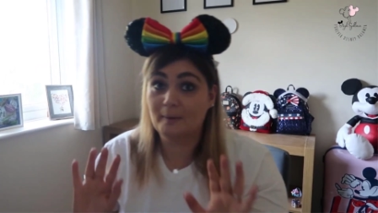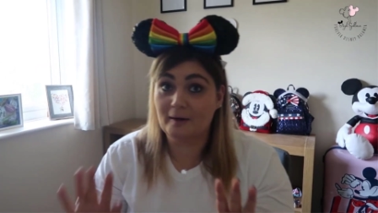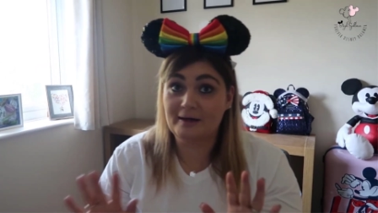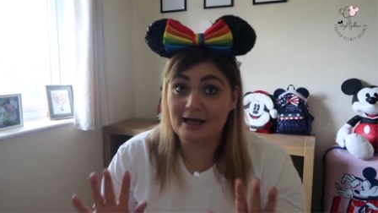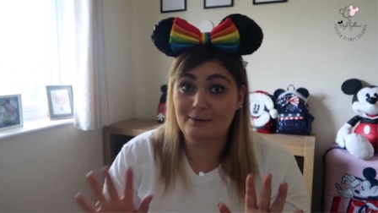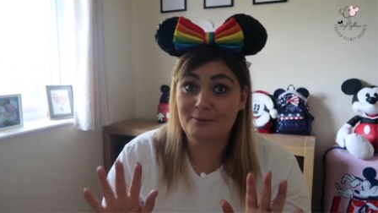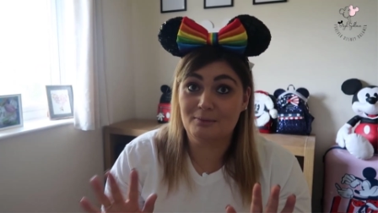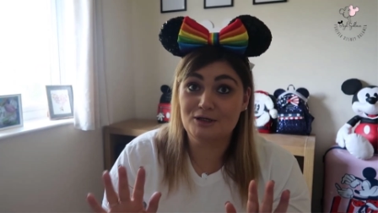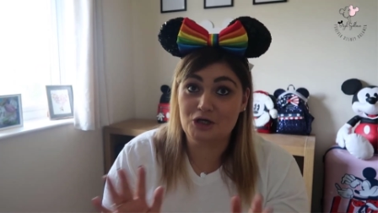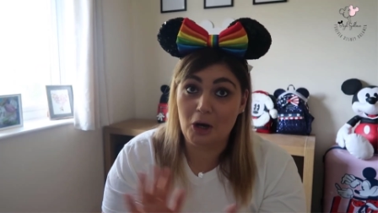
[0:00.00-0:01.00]
We are now in
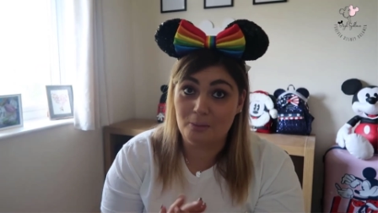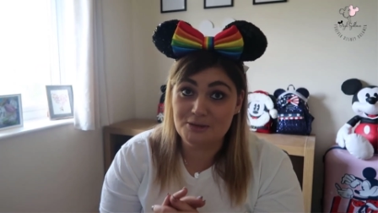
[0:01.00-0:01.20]
my top